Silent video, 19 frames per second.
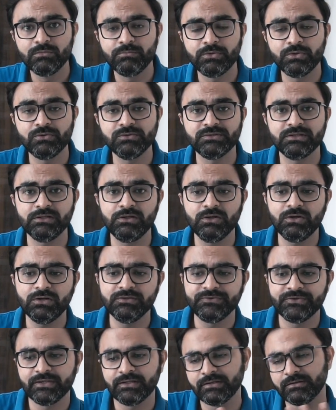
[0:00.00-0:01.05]
pros and
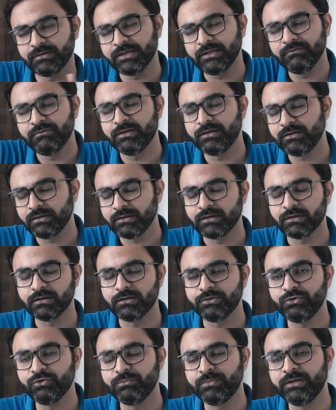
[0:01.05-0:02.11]
cons, and even
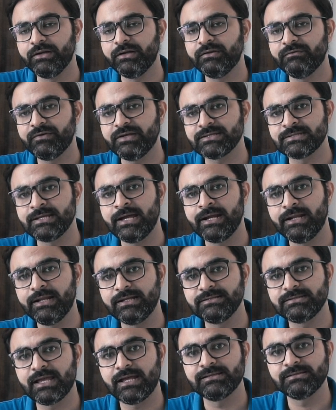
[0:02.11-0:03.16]
human interface
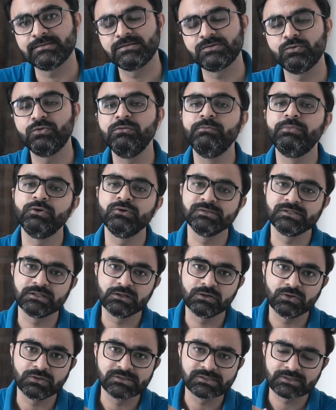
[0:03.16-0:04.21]
guidelines has its own pros
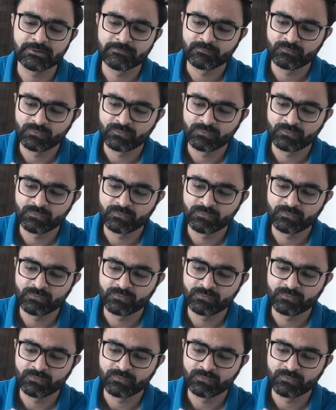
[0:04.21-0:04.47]
and cons.